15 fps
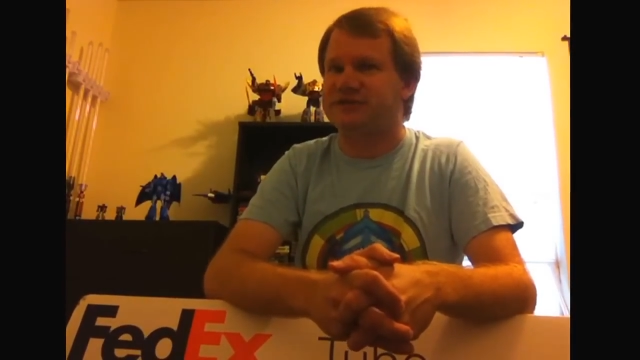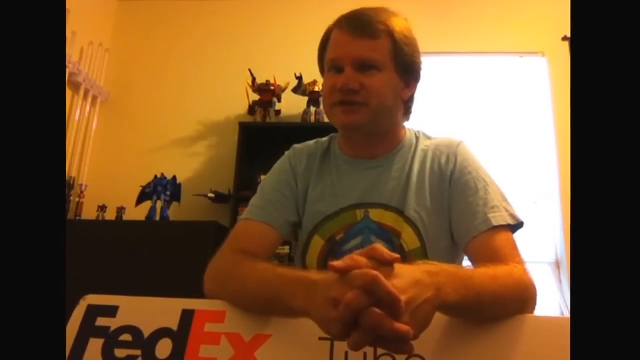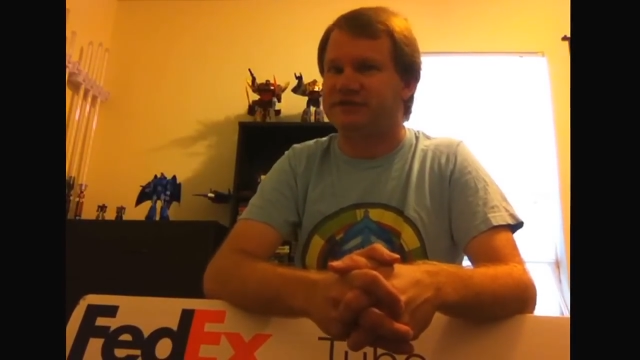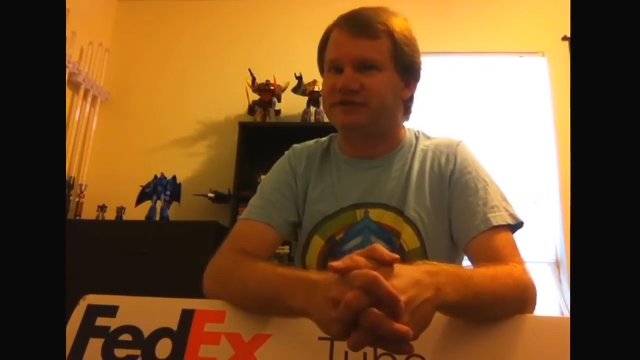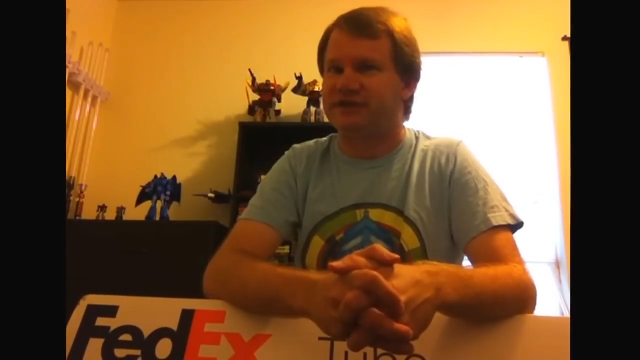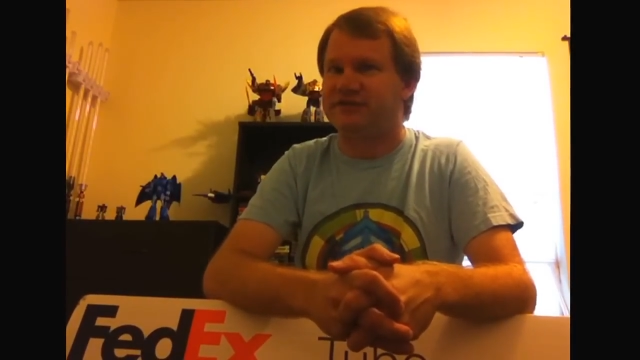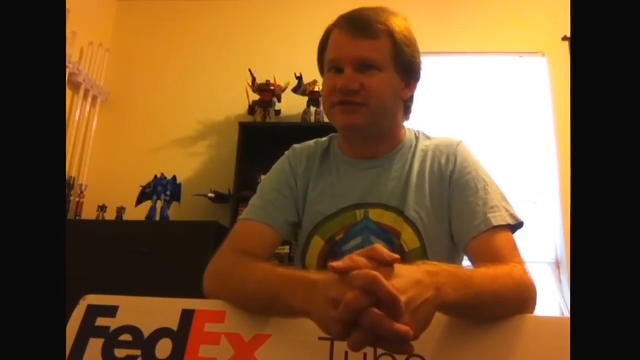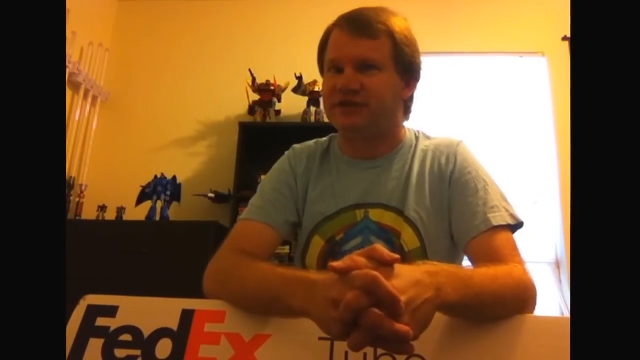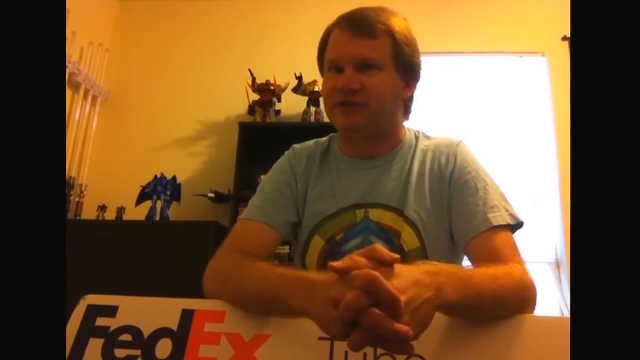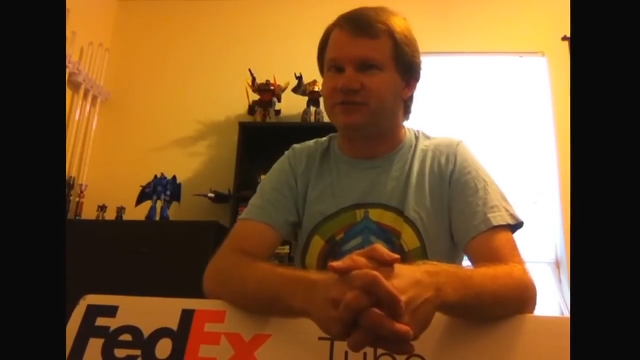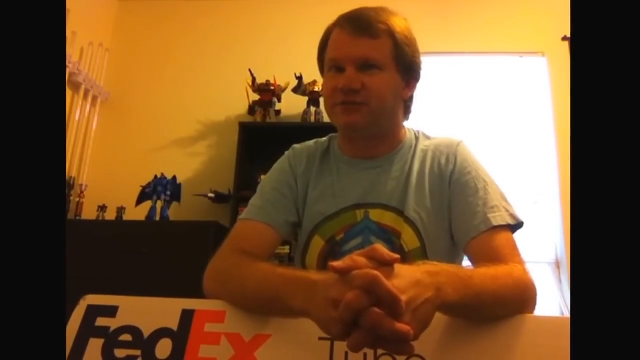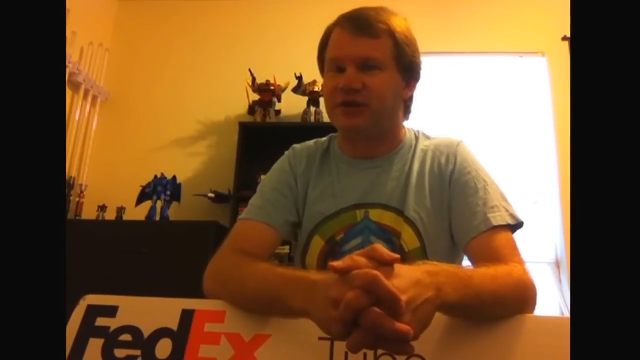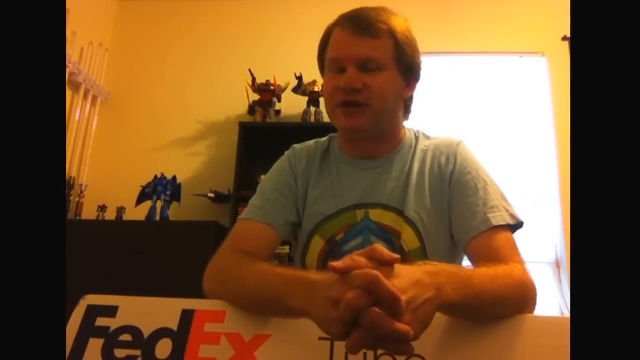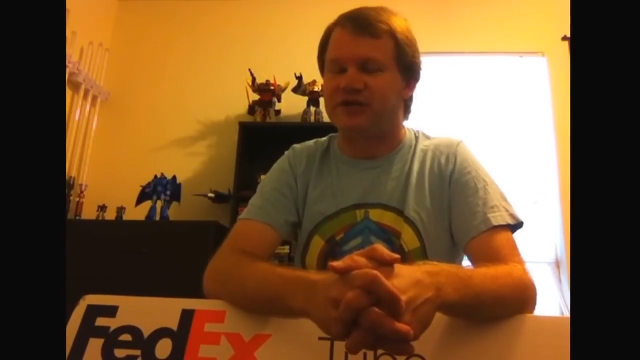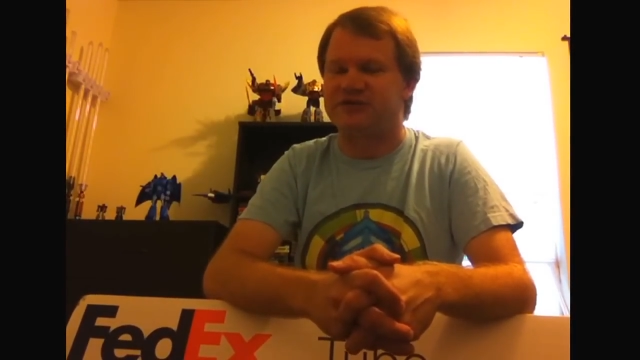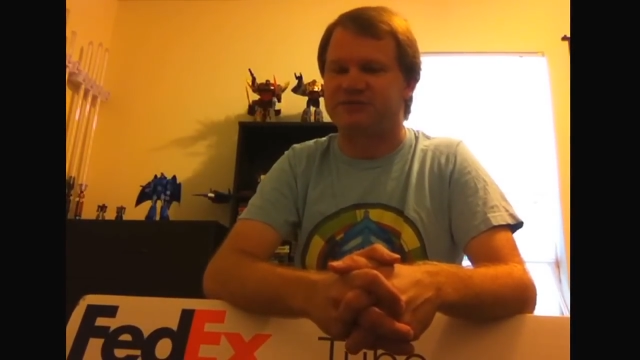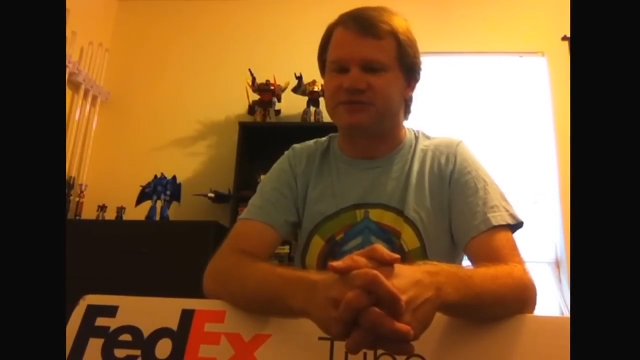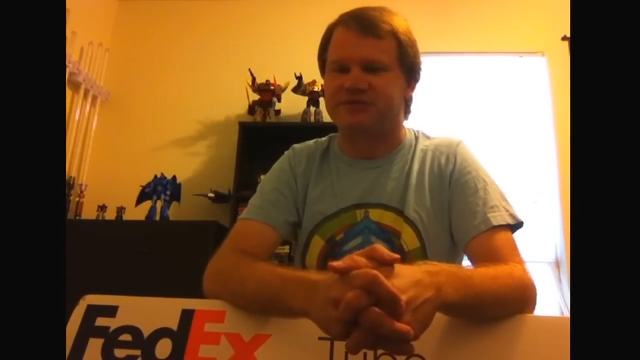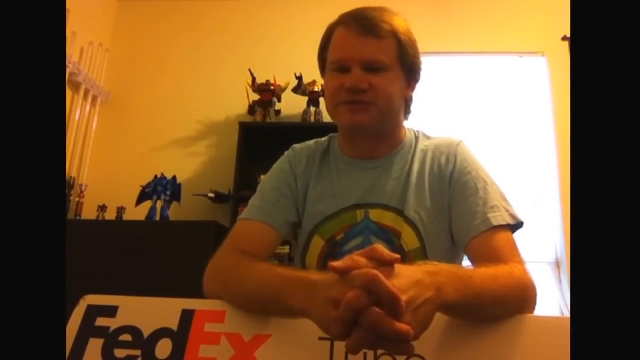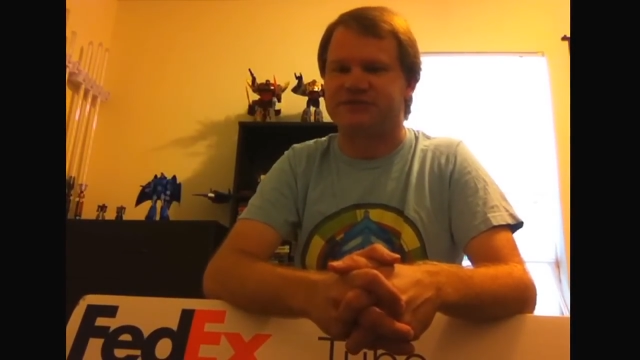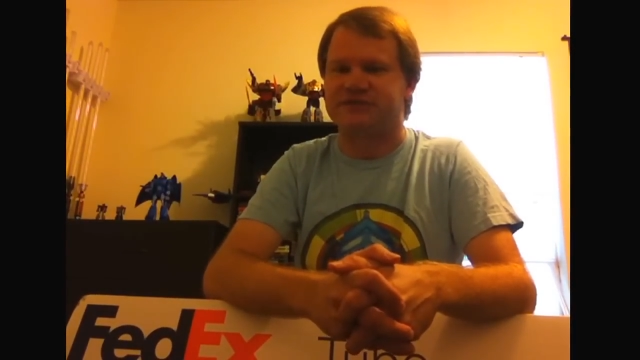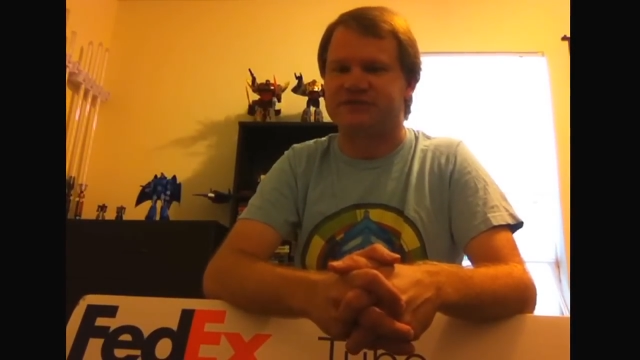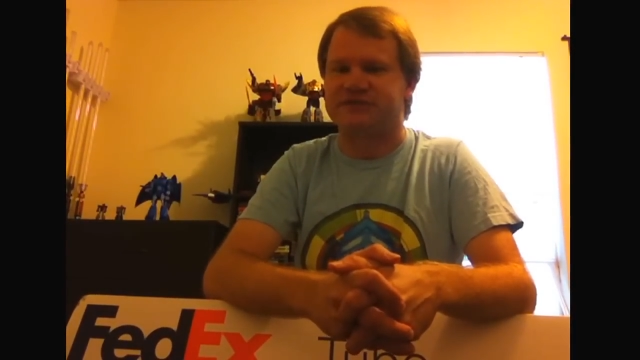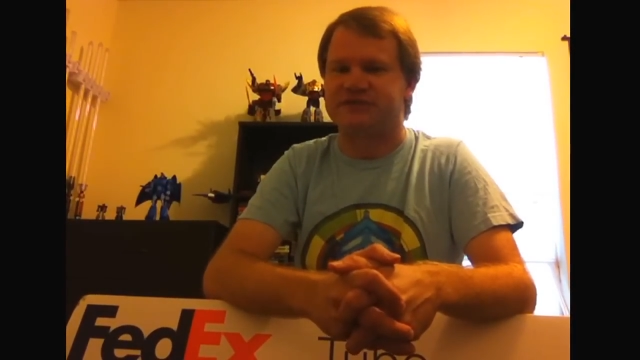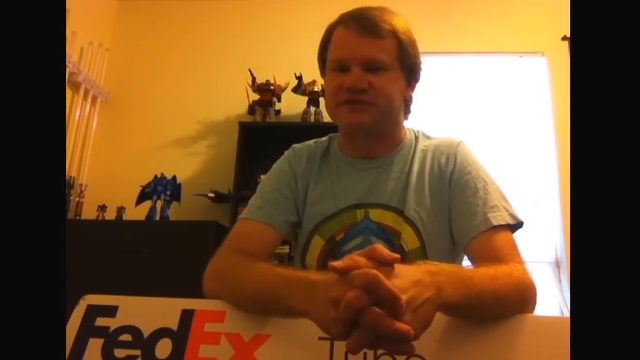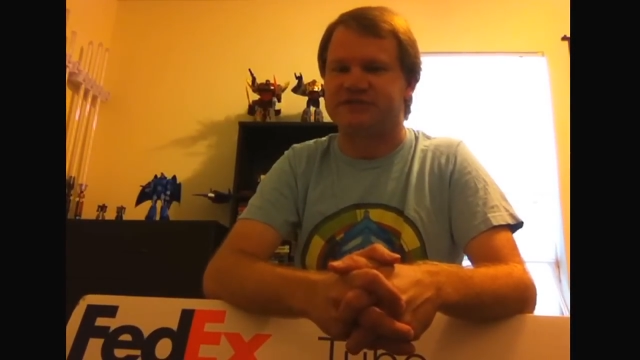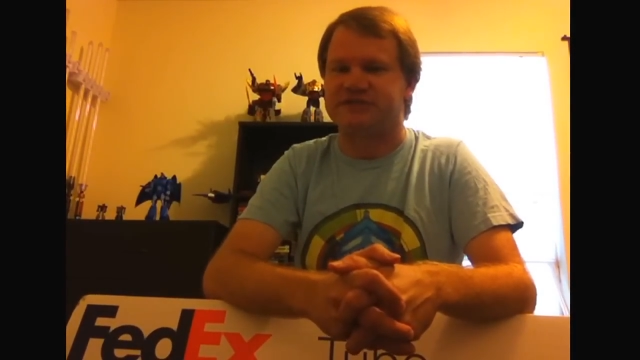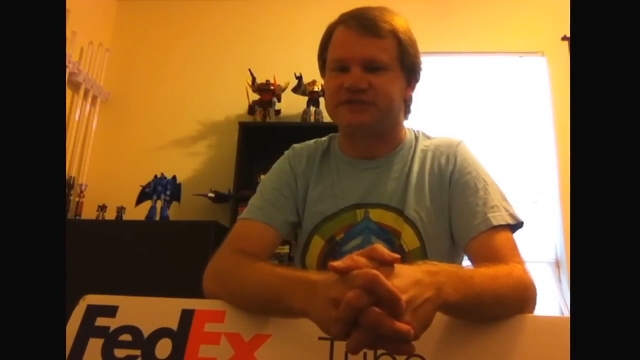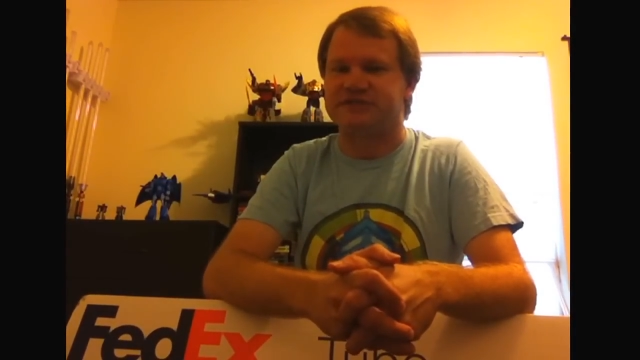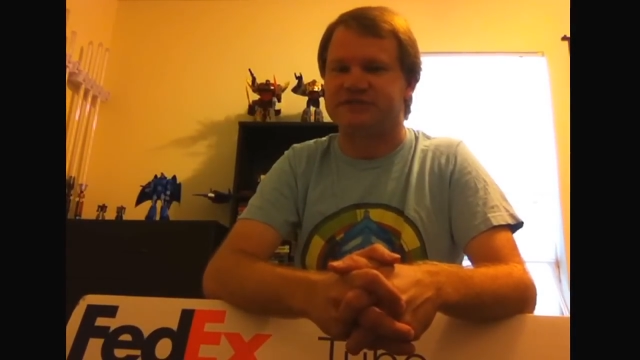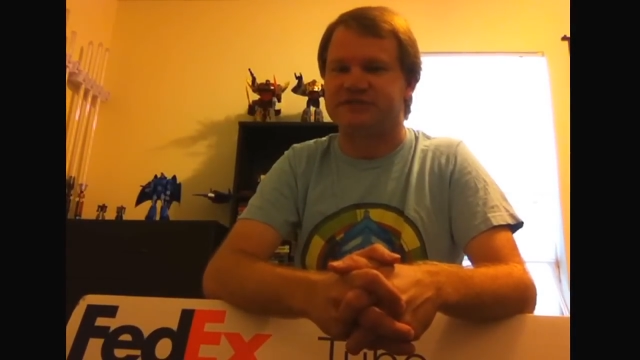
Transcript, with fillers: the $75 box because